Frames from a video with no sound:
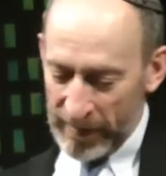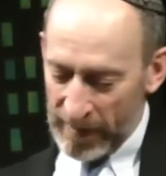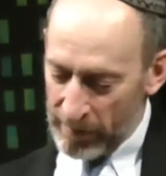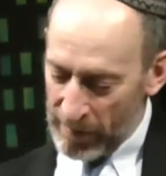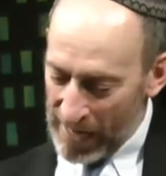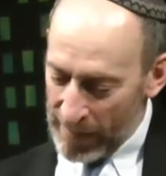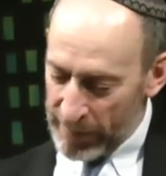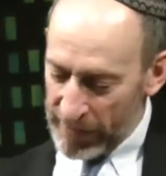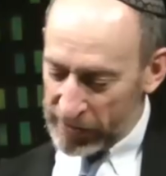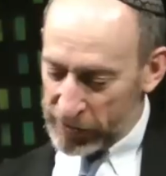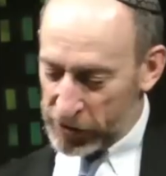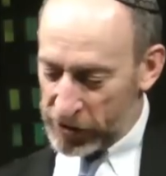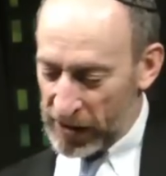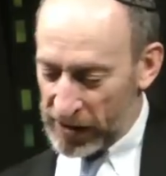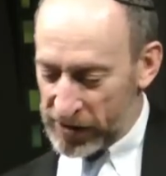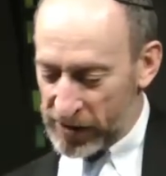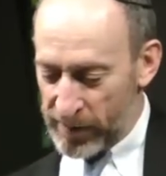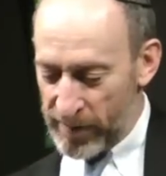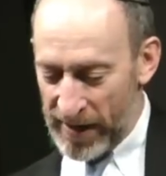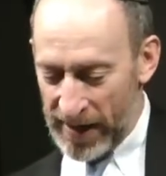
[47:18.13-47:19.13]
Maybe it's
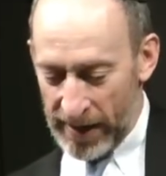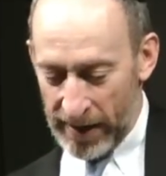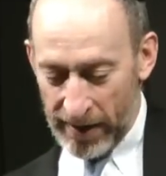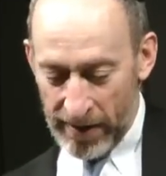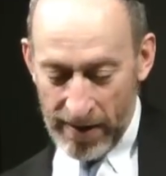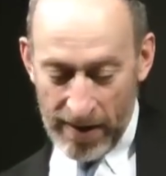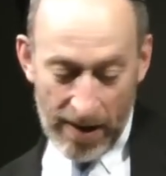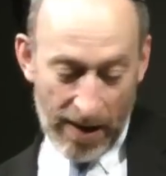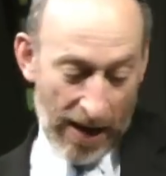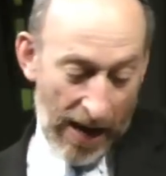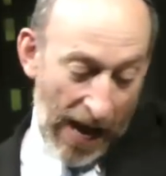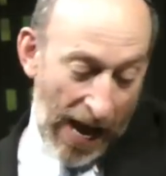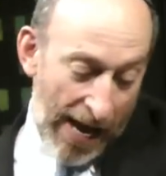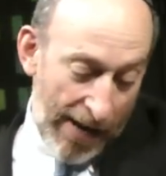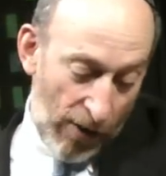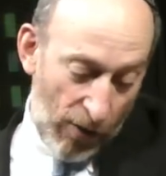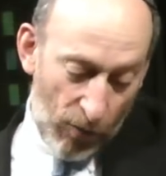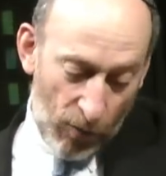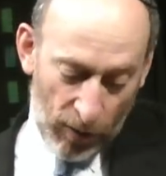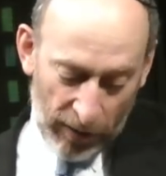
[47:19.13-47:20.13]
just me. I
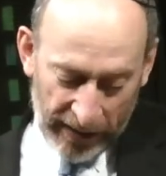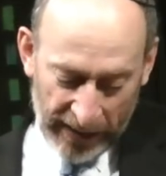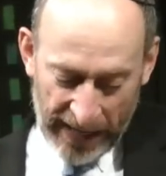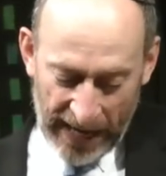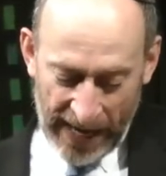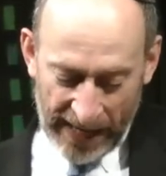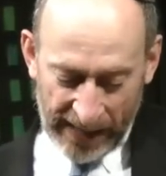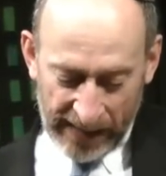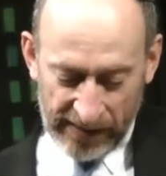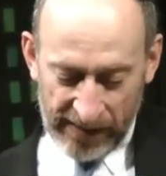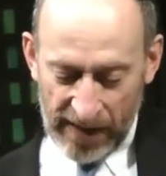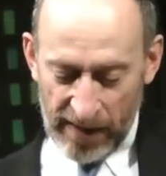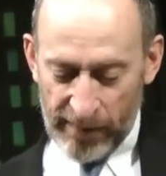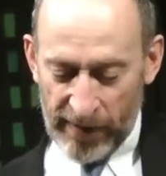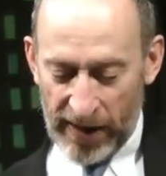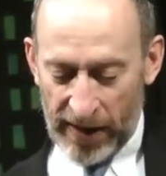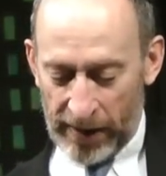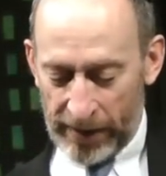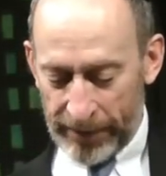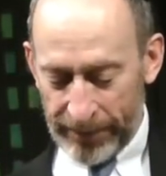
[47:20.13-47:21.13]
don't work in
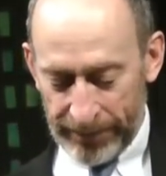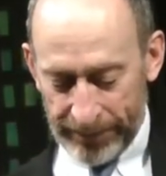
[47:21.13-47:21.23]
academia.